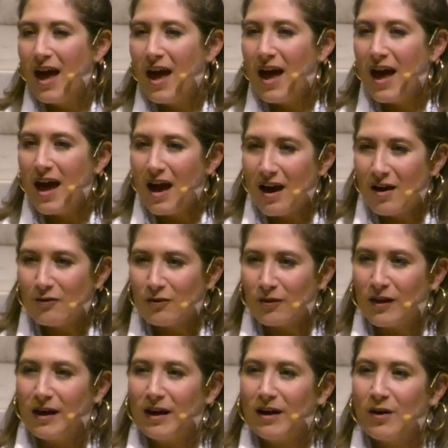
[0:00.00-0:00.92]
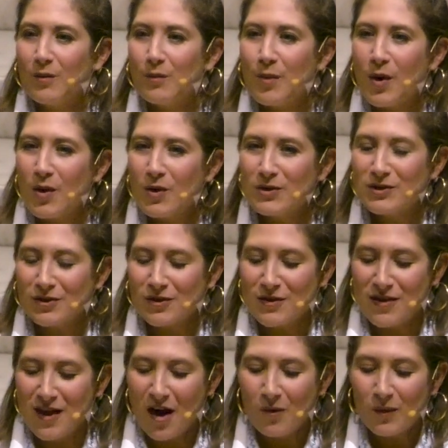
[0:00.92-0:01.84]
Every composer
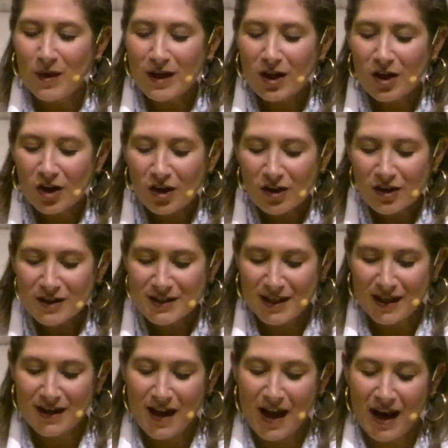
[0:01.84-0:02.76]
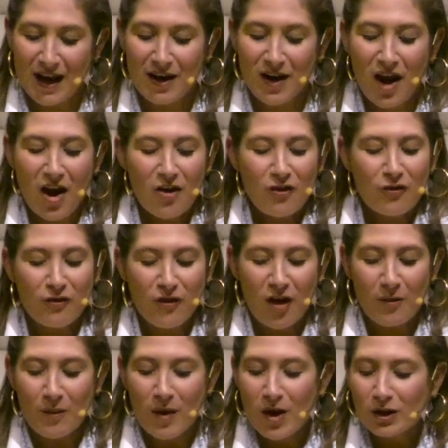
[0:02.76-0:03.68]
that we heard tonight,
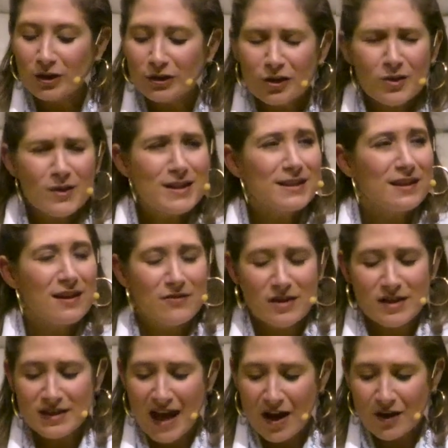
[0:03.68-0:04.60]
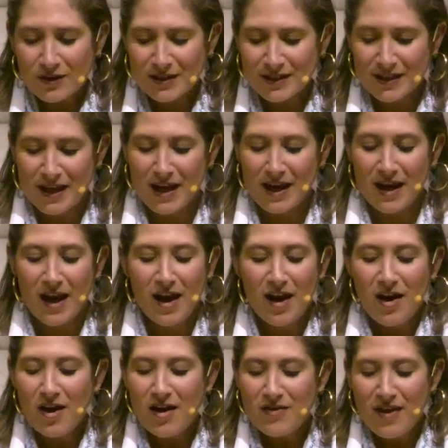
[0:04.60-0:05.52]
from Louis Lewandowski
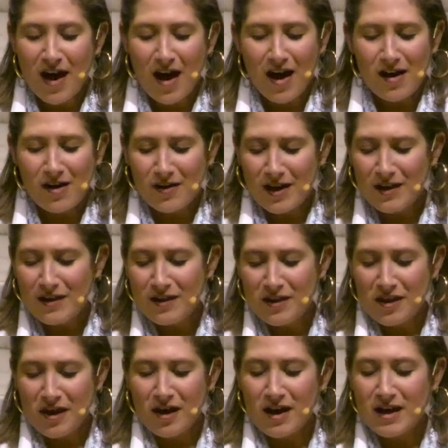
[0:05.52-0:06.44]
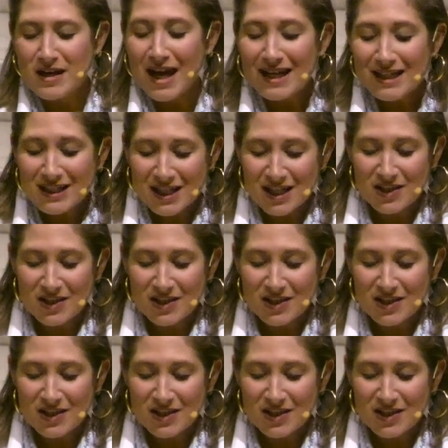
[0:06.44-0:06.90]
that in the 19th